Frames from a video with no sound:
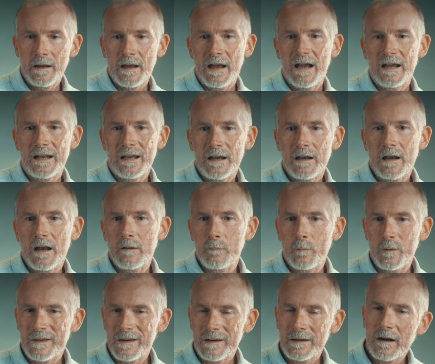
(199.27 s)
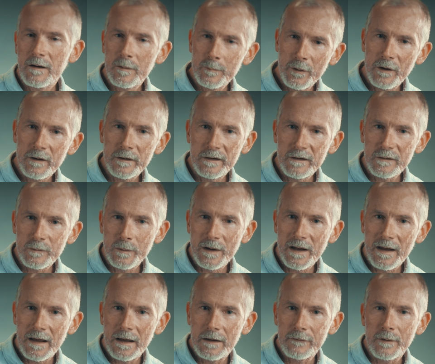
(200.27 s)
And within our bodies, we
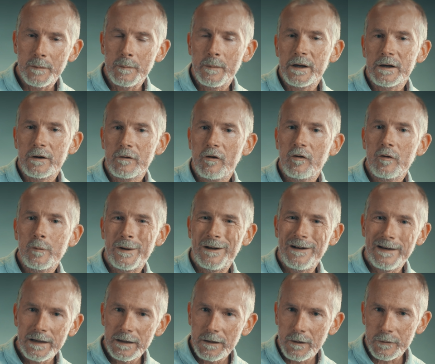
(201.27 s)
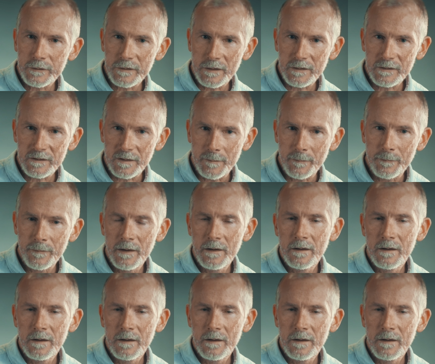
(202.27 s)
have a microbial ecosystem.